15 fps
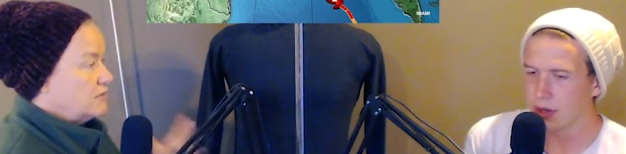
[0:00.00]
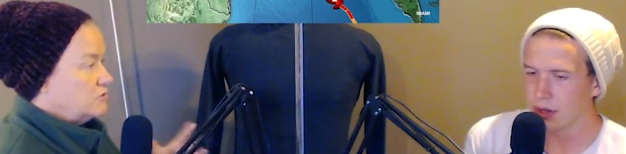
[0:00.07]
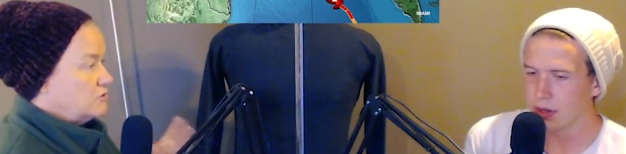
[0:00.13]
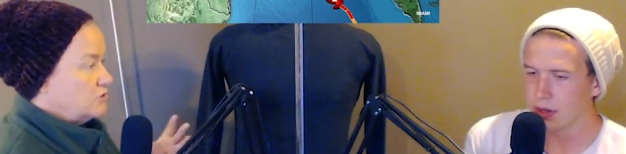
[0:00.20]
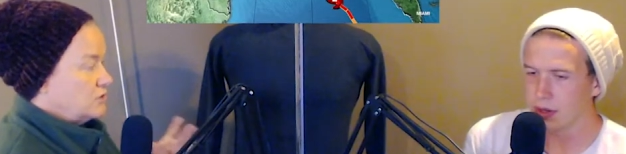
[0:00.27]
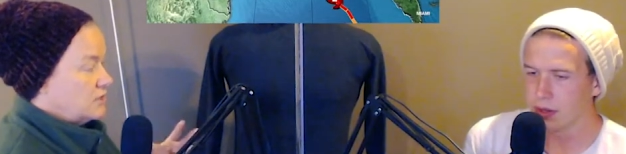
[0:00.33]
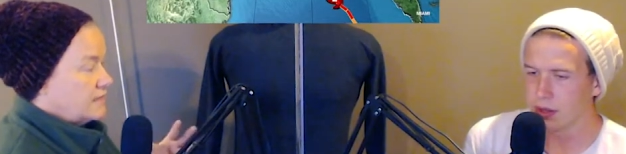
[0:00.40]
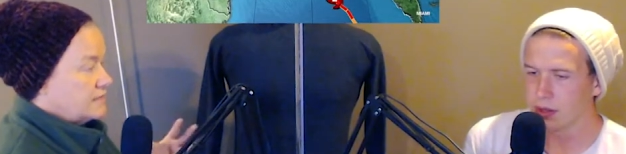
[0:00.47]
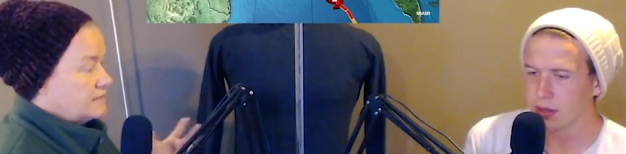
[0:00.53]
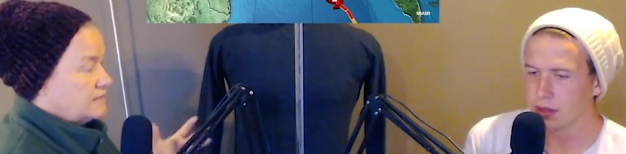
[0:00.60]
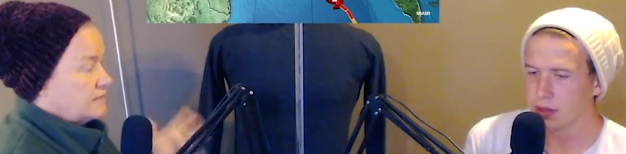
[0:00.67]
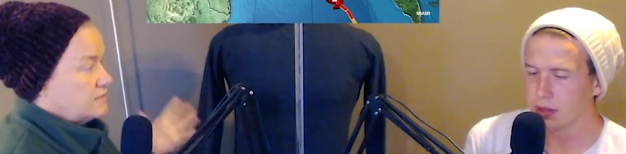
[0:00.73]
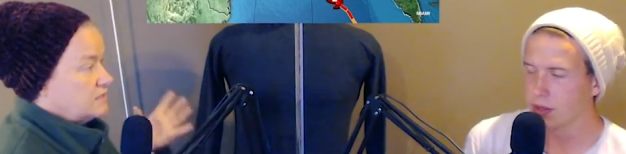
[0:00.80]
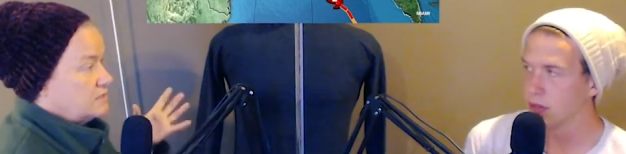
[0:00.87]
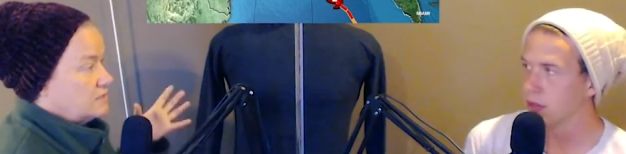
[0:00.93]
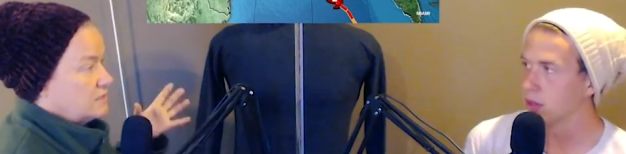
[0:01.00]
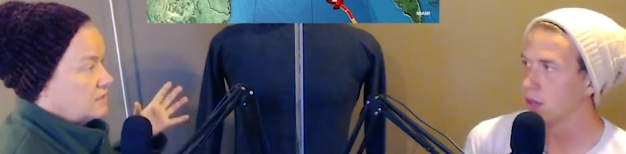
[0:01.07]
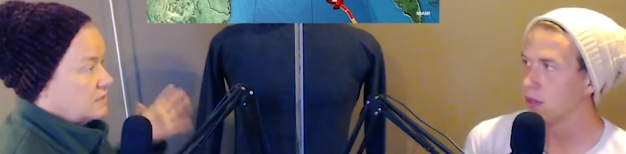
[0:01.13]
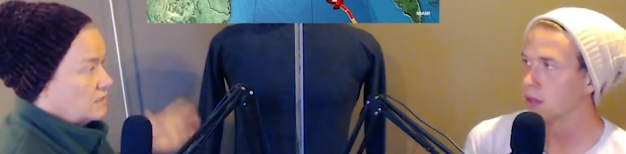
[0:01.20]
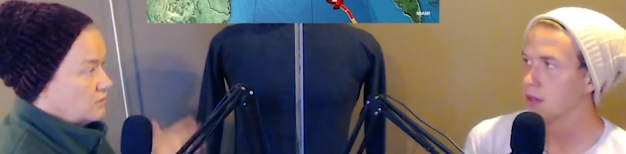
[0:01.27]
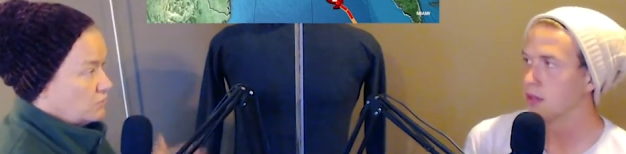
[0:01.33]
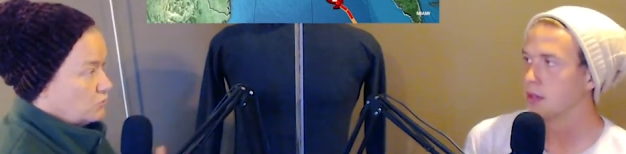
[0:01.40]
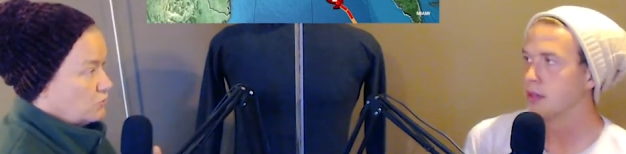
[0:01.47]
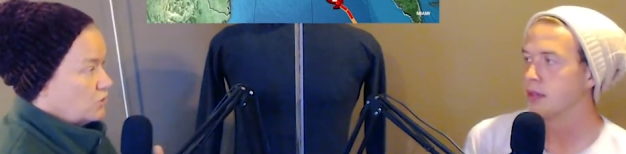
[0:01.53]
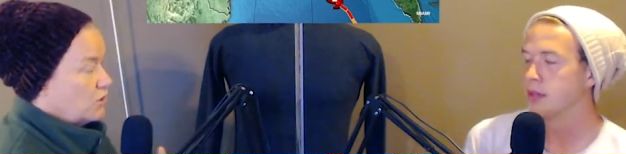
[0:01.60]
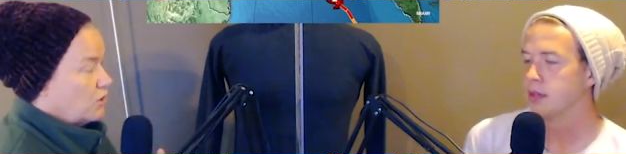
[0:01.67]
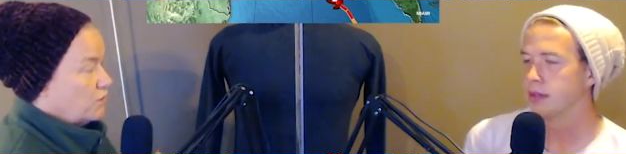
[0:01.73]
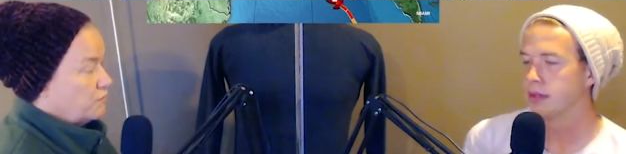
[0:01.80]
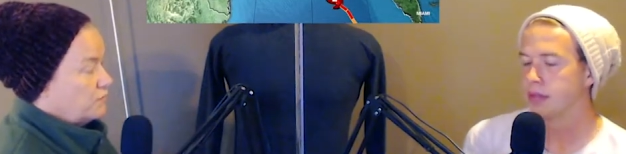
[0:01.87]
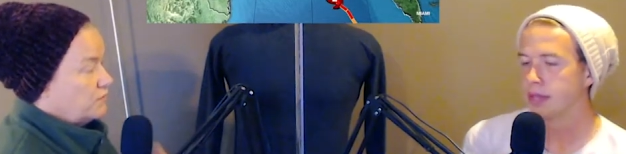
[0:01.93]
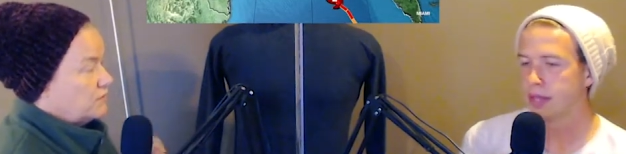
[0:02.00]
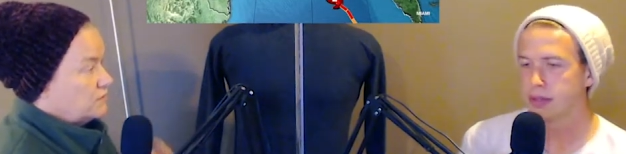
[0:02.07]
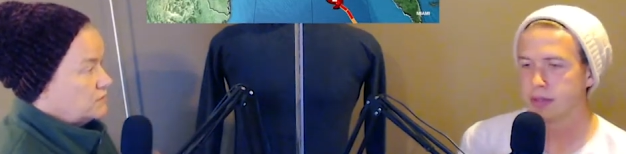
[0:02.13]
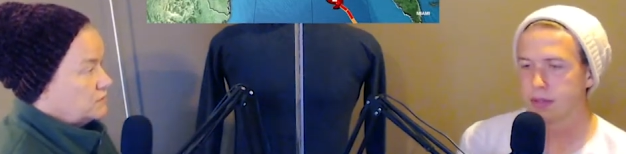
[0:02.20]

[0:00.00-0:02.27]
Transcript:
Speaker 1: entered the United States through the Gulf yes.